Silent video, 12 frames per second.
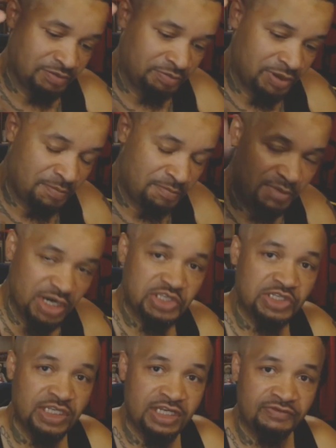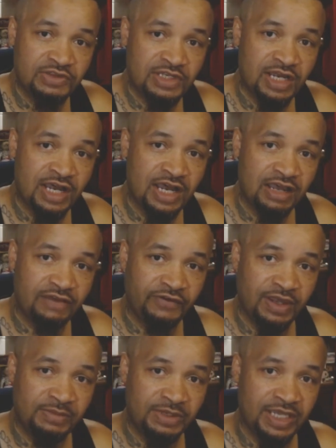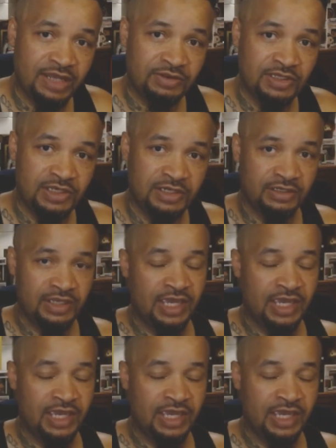But much love to the Hog family out there.